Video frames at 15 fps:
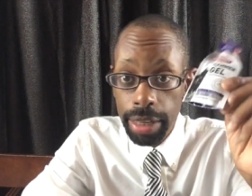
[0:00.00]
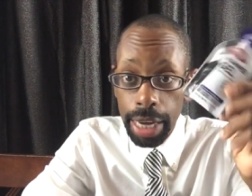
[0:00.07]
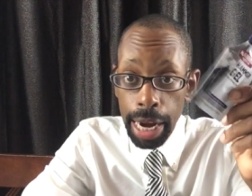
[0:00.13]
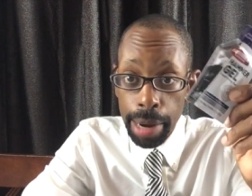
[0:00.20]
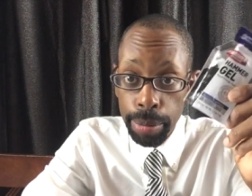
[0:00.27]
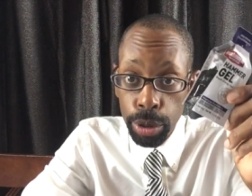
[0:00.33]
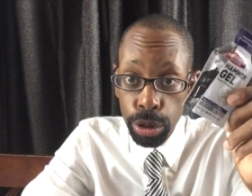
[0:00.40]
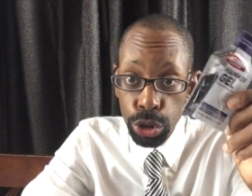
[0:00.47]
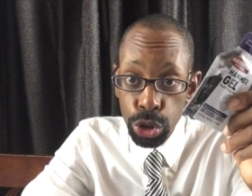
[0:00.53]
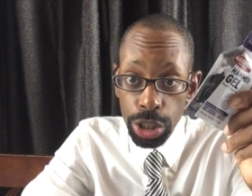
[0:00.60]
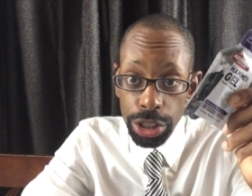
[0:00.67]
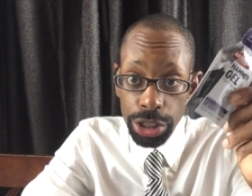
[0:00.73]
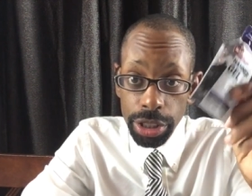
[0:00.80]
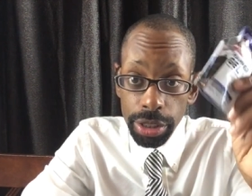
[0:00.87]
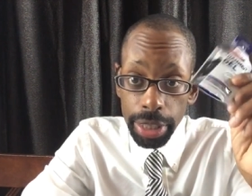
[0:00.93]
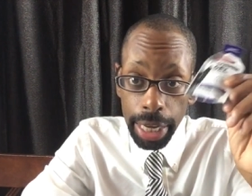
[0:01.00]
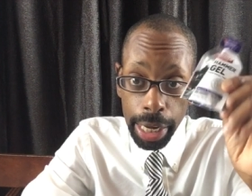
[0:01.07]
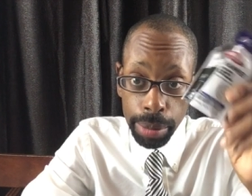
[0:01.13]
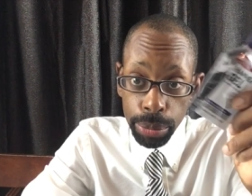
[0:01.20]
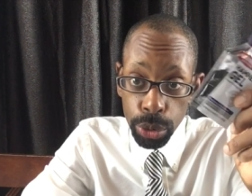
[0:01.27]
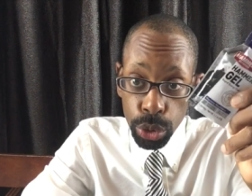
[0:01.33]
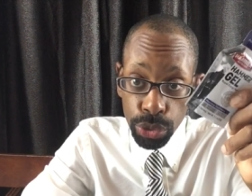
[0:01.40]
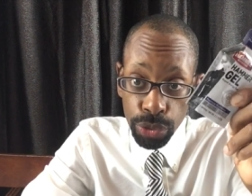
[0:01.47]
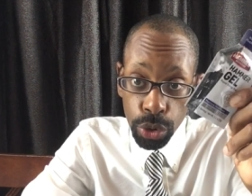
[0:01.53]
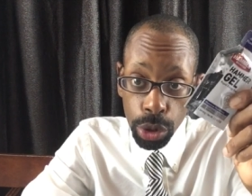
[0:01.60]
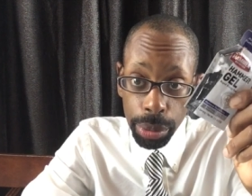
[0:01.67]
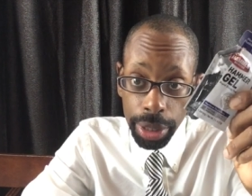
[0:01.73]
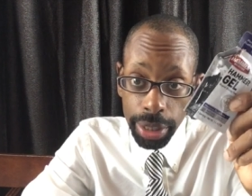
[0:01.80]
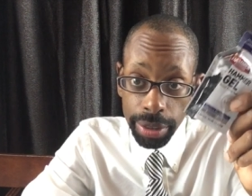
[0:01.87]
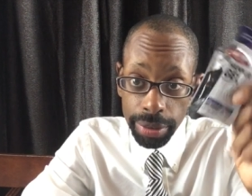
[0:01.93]
Hammer Nutrition came through for
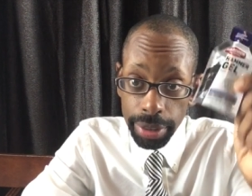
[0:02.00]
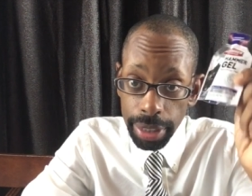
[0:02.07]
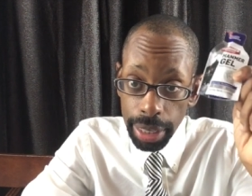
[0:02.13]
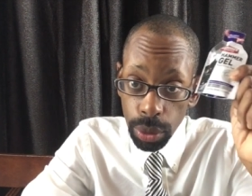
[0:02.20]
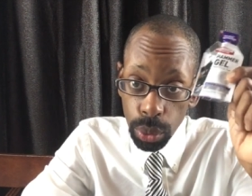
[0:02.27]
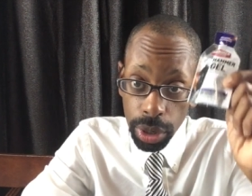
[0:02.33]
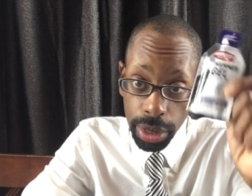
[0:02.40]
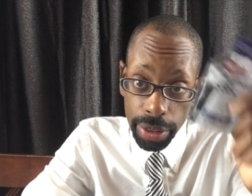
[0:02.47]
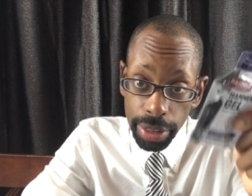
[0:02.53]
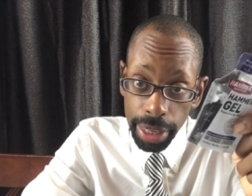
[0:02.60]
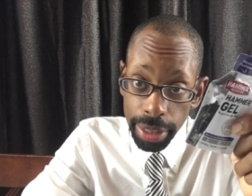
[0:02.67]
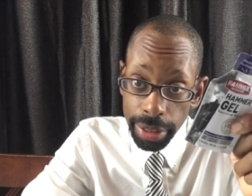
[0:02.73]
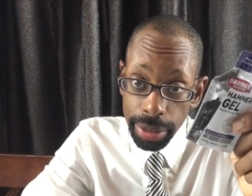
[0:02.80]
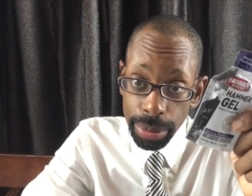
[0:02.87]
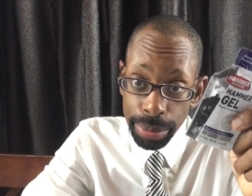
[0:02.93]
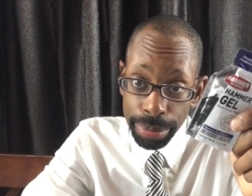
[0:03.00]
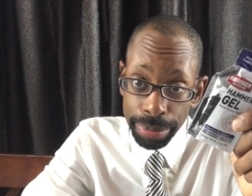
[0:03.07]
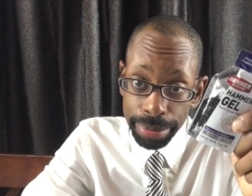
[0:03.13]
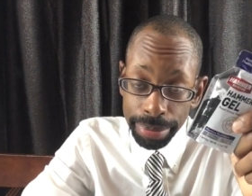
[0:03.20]
me, and I want to thank them.